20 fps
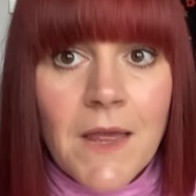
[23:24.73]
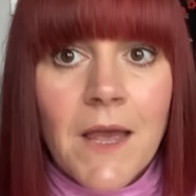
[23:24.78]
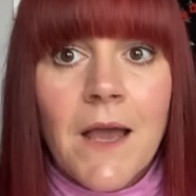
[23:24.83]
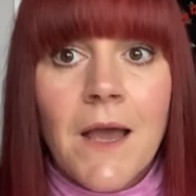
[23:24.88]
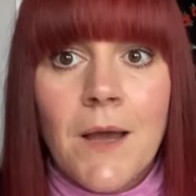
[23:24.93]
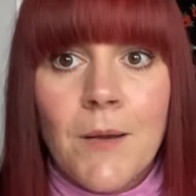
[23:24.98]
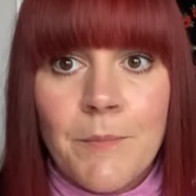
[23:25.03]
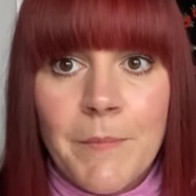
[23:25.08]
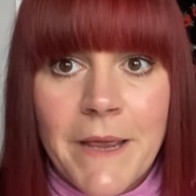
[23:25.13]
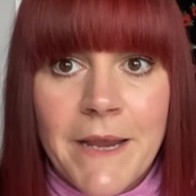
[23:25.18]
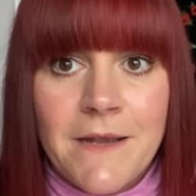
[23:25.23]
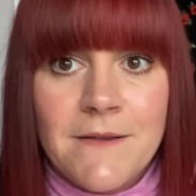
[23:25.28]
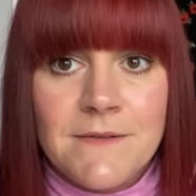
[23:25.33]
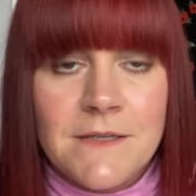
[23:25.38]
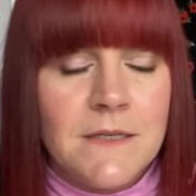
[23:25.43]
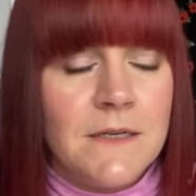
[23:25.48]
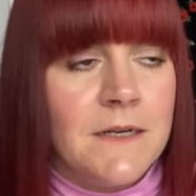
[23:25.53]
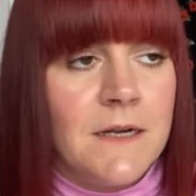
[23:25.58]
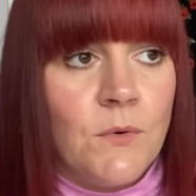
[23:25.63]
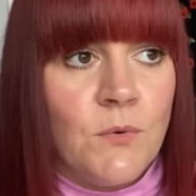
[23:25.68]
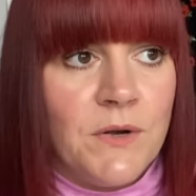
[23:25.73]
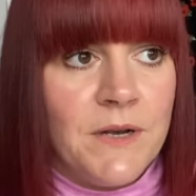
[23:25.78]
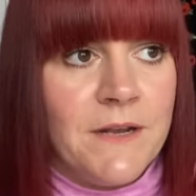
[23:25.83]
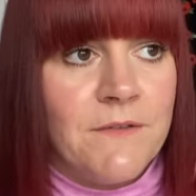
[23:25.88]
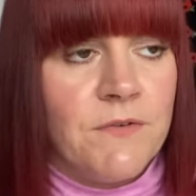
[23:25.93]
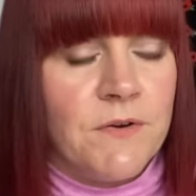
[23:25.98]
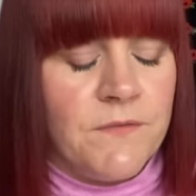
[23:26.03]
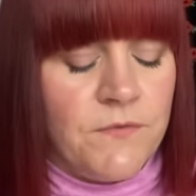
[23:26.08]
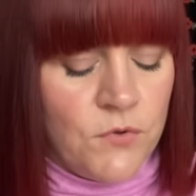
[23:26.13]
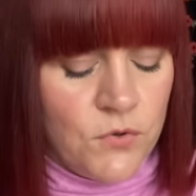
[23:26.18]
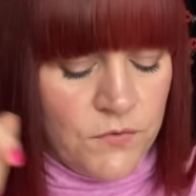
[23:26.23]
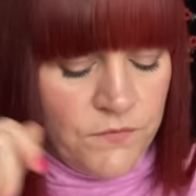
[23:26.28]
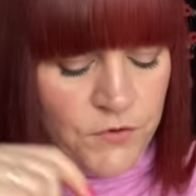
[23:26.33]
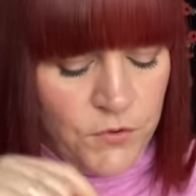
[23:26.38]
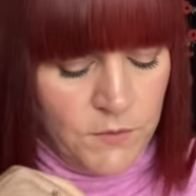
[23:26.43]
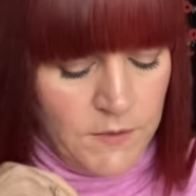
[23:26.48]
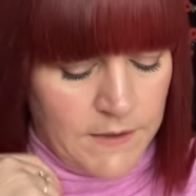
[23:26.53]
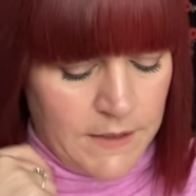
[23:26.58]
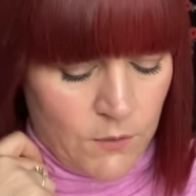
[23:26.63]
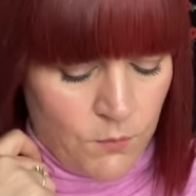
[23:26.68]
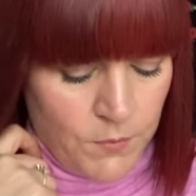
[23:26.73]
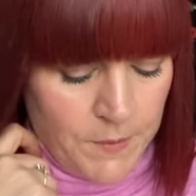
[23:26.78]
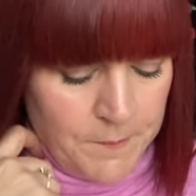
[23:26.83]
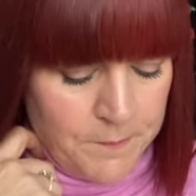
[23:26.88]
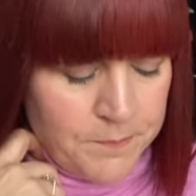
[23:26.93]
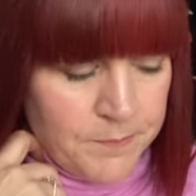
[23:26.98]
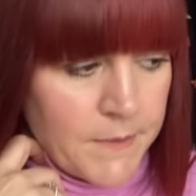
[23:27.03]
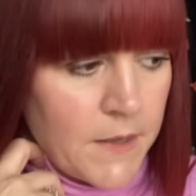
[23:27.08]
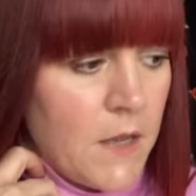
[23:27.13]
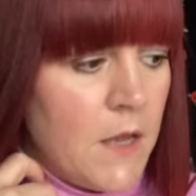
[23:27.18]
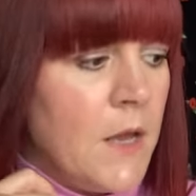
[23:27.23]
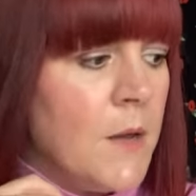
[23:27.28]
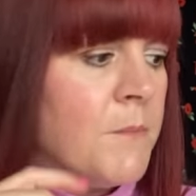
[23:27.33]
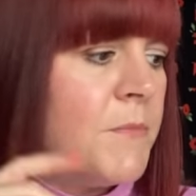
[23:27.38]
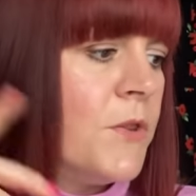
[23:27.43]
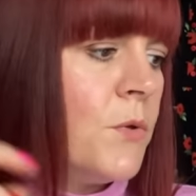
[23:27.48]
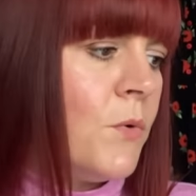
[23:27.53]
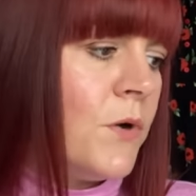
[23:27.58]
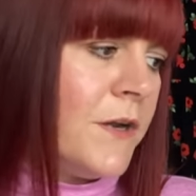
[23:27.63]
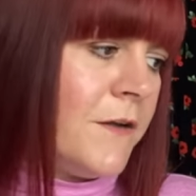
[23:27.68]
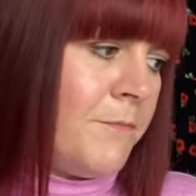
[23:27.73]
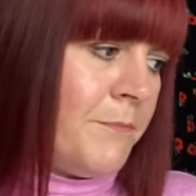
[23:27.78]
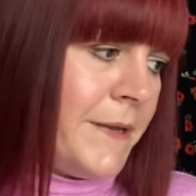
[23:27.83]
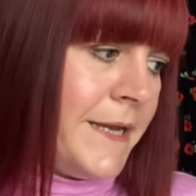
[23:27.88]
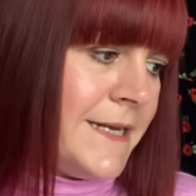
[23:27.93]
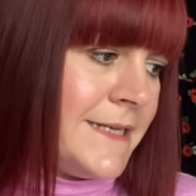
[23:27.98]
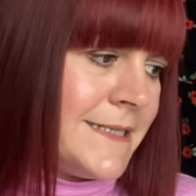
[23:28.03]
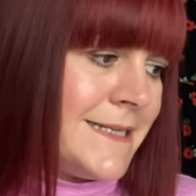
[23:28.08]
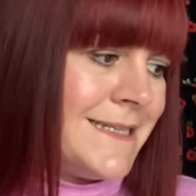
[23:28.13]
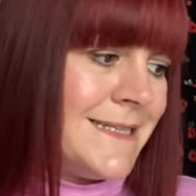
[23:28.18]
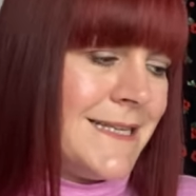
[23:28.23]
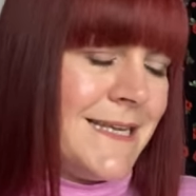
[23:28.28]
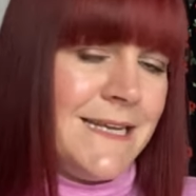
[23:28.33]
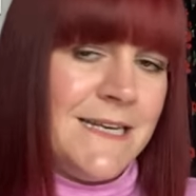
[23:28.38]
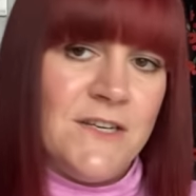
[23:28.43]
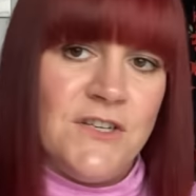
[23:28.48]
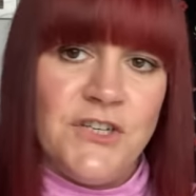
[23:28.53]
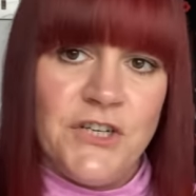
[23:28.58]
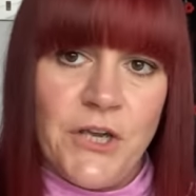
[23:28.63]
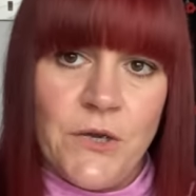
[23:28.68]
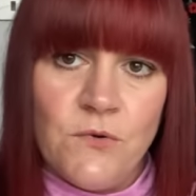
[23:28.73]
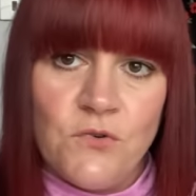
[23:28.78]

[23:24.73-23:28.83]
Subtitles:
Amazing, and I would never have thought of doing that one. But the one I've picked is the indigo